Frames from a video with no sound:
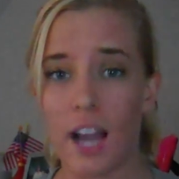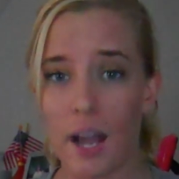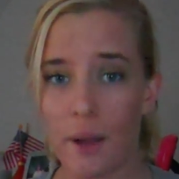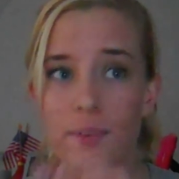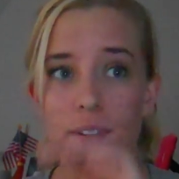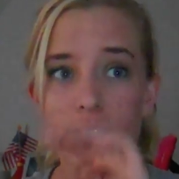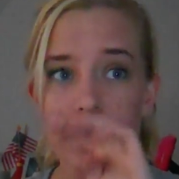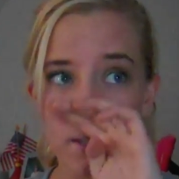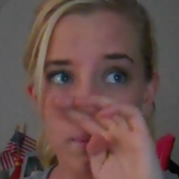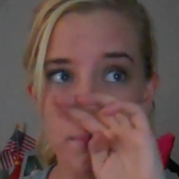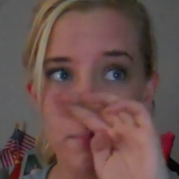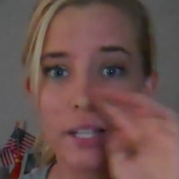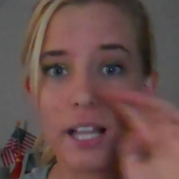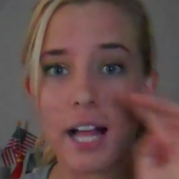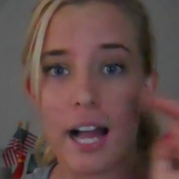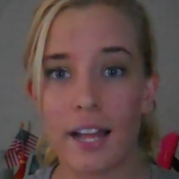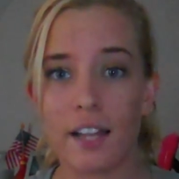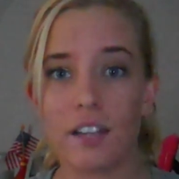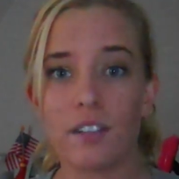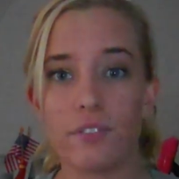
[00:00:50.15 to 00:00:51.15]
I was like
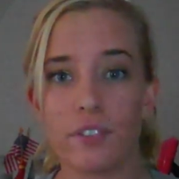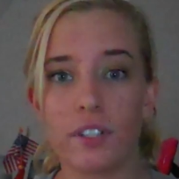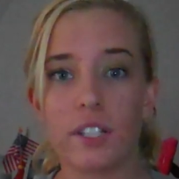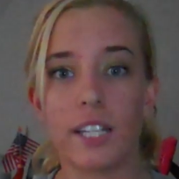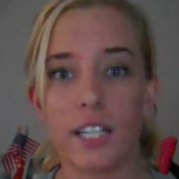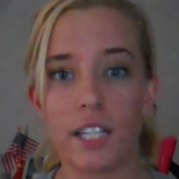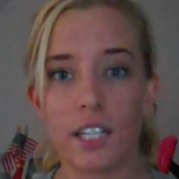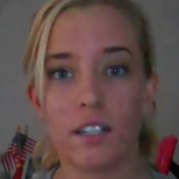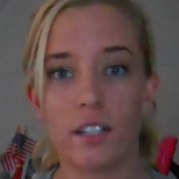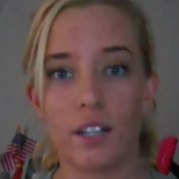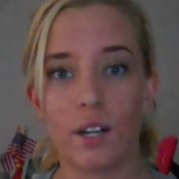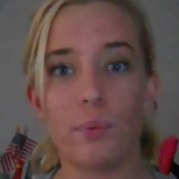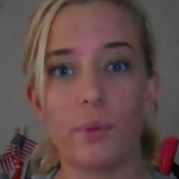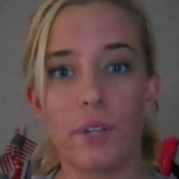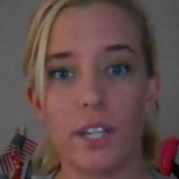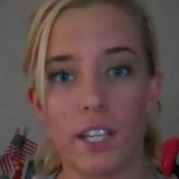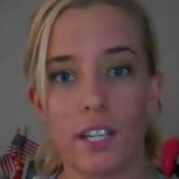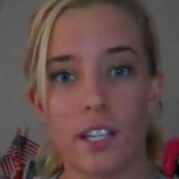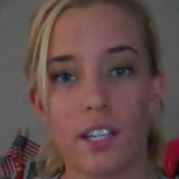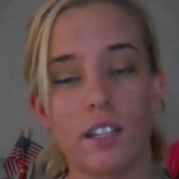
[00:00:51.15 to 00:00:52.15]
blind for like a
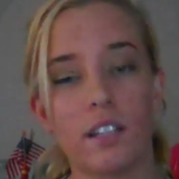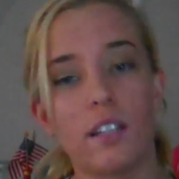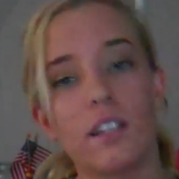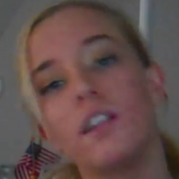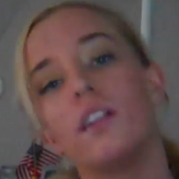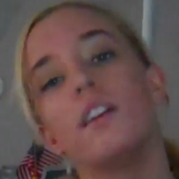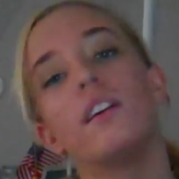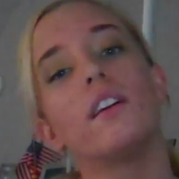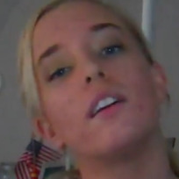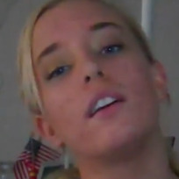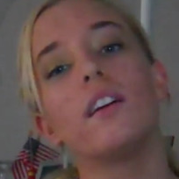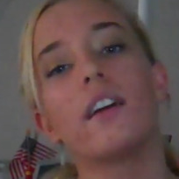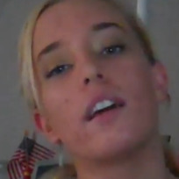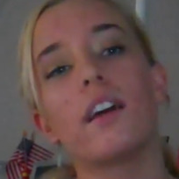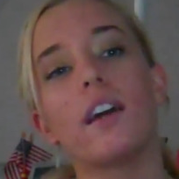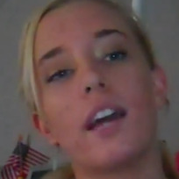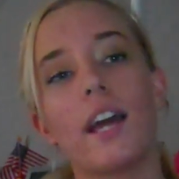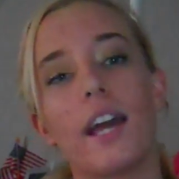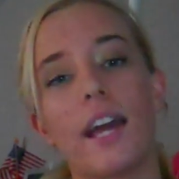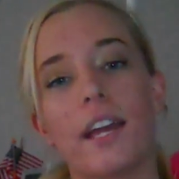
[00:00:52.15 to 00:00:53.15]
week.
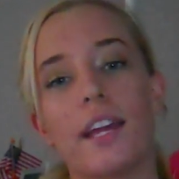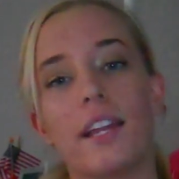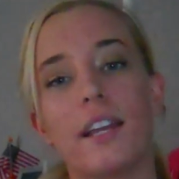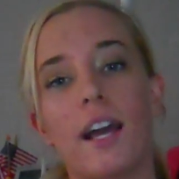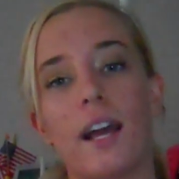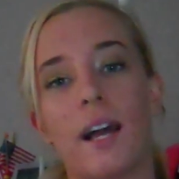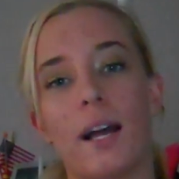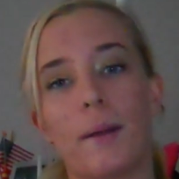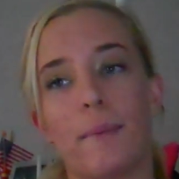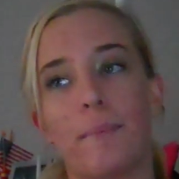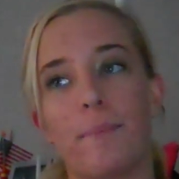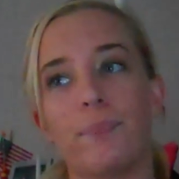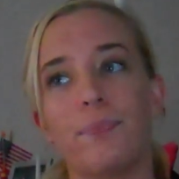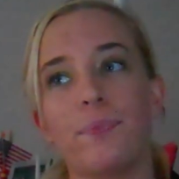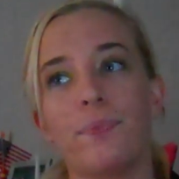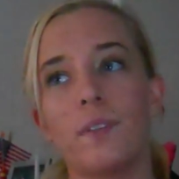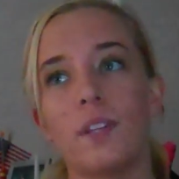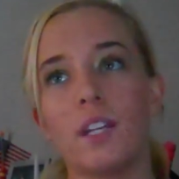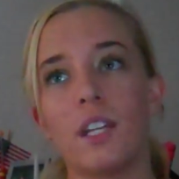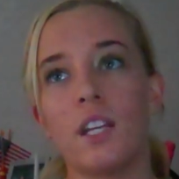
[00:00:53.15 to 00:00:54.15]
And um
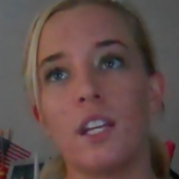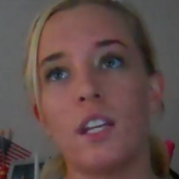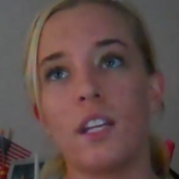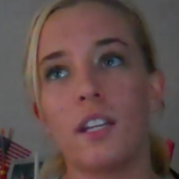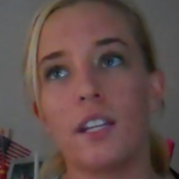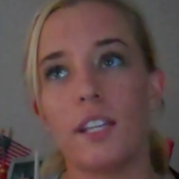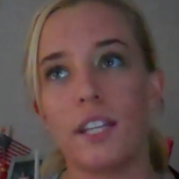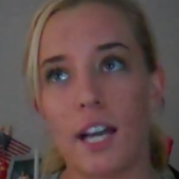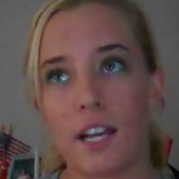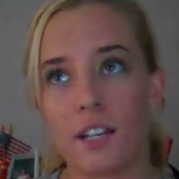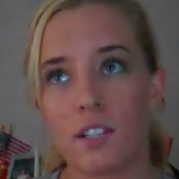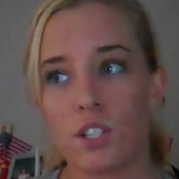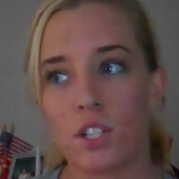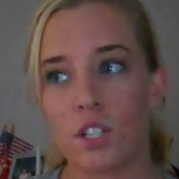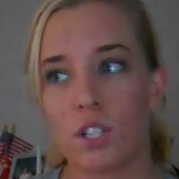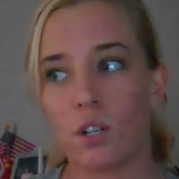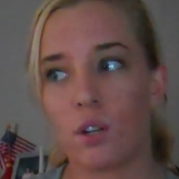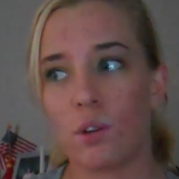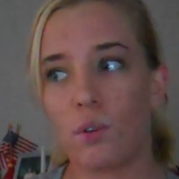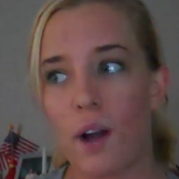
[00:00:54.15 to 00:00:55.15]
yeah,
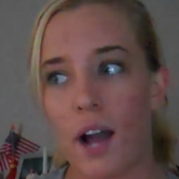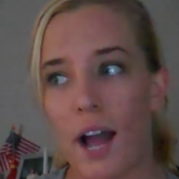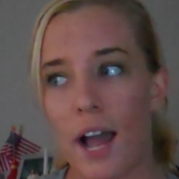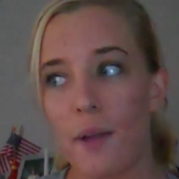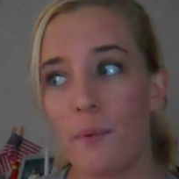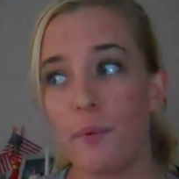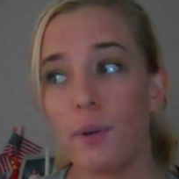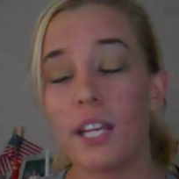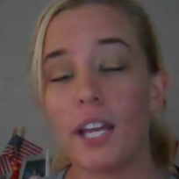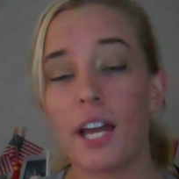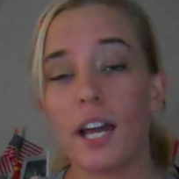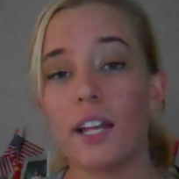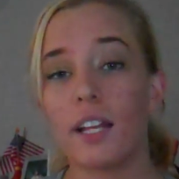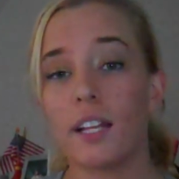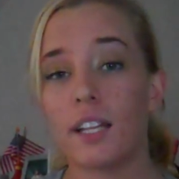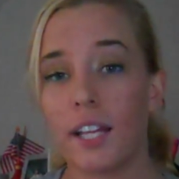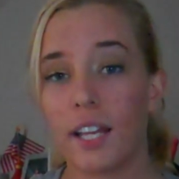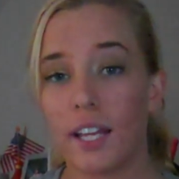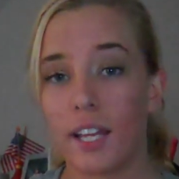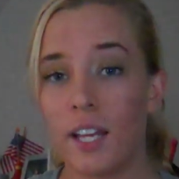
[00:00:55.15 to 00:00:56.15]
so I would get
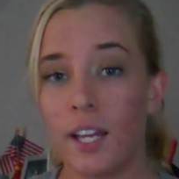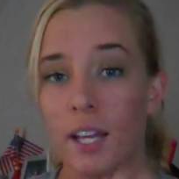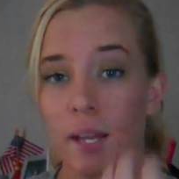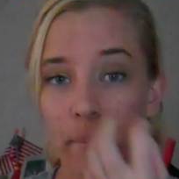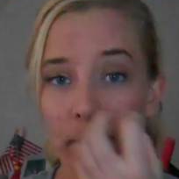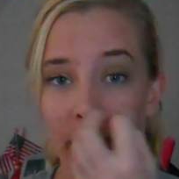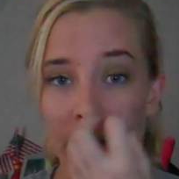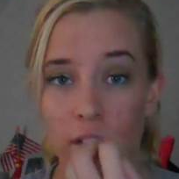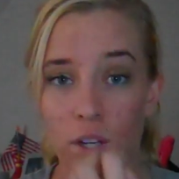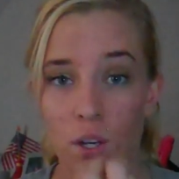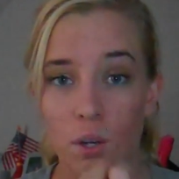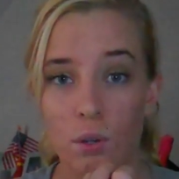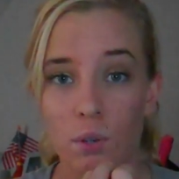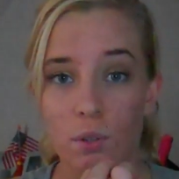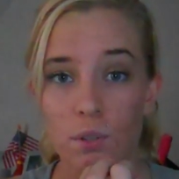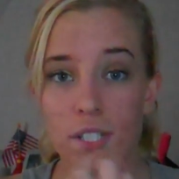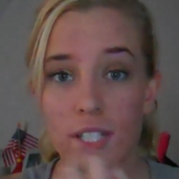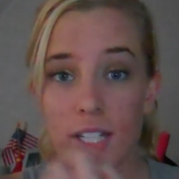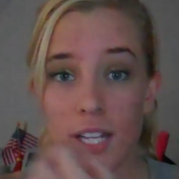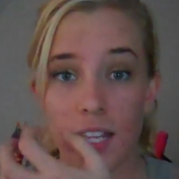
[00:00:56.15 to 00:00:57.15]
it like in my
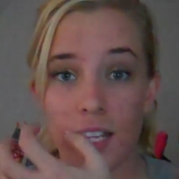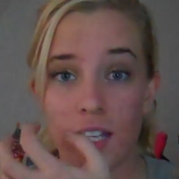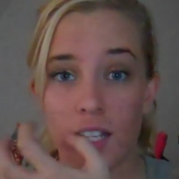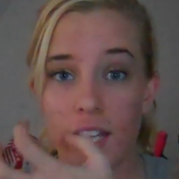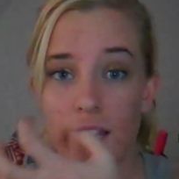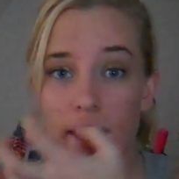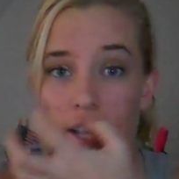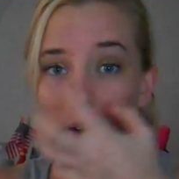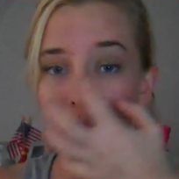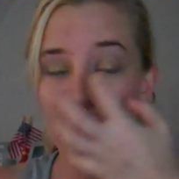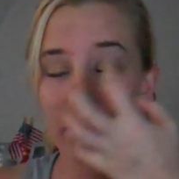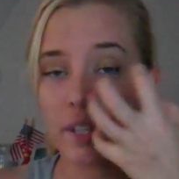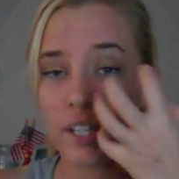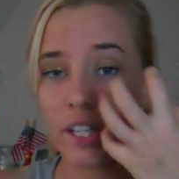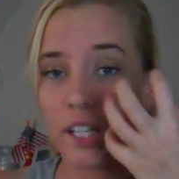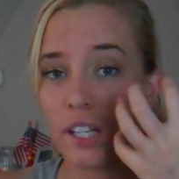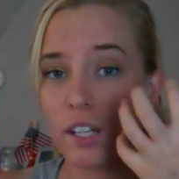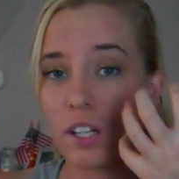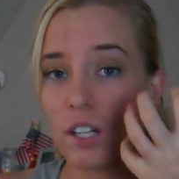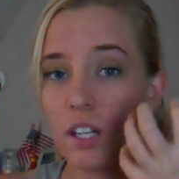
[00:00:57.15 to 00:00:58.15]
nose and like it would
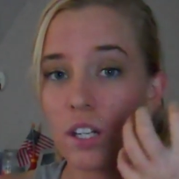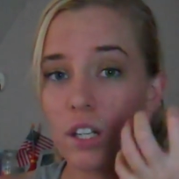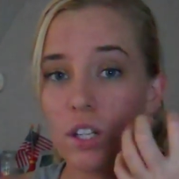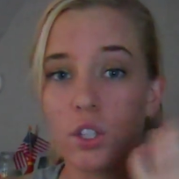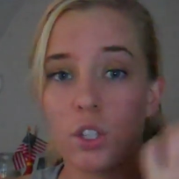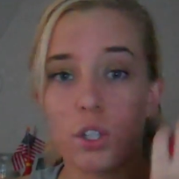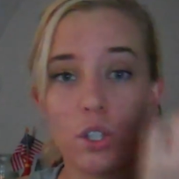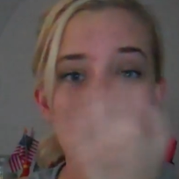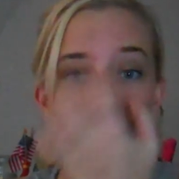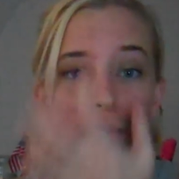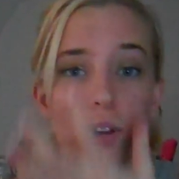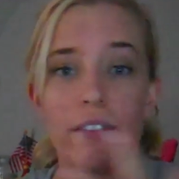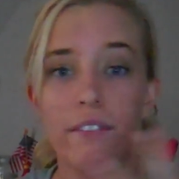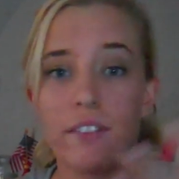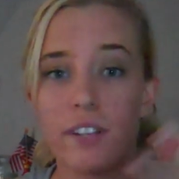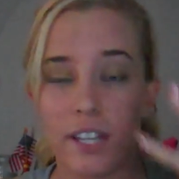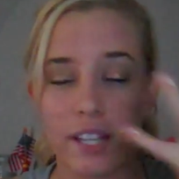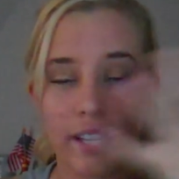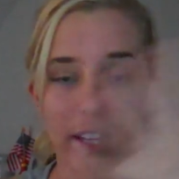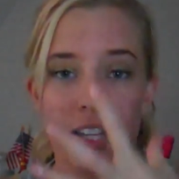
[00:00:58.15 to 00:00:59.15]
like glue
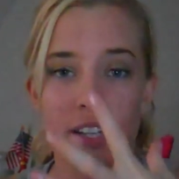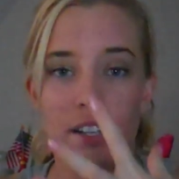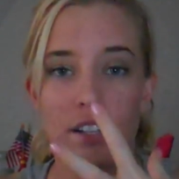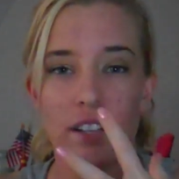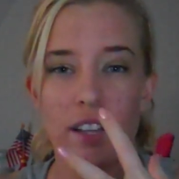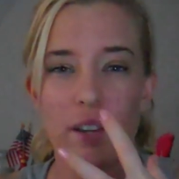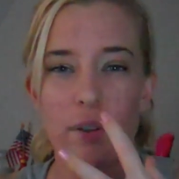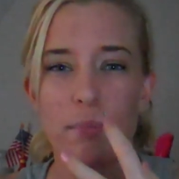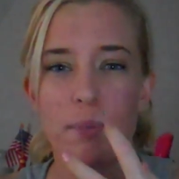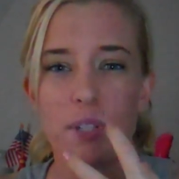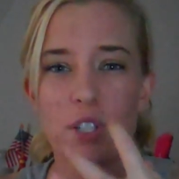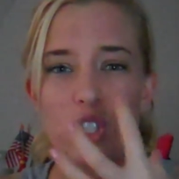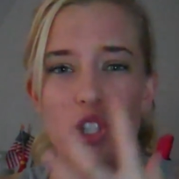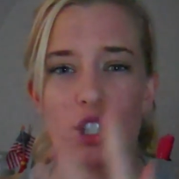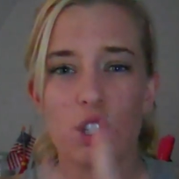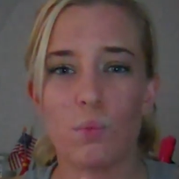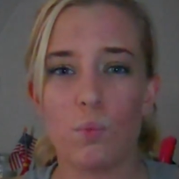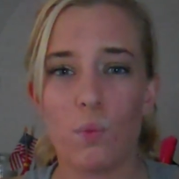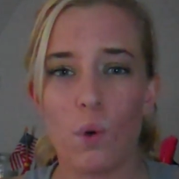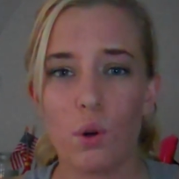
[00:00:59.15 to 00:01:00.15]
everything, like it would be
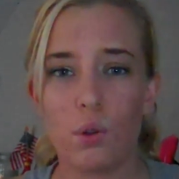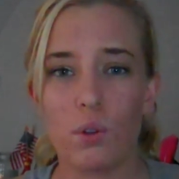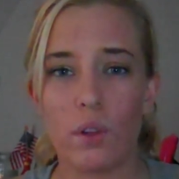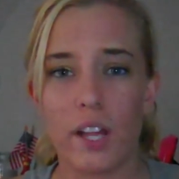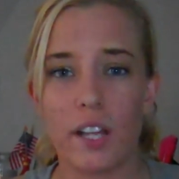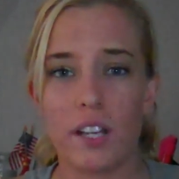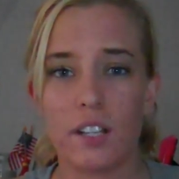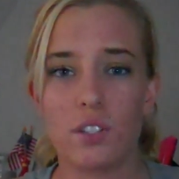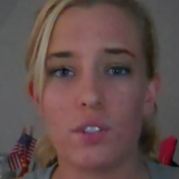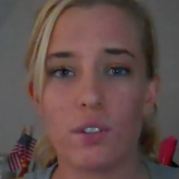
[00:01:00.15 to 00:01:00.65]
swollen.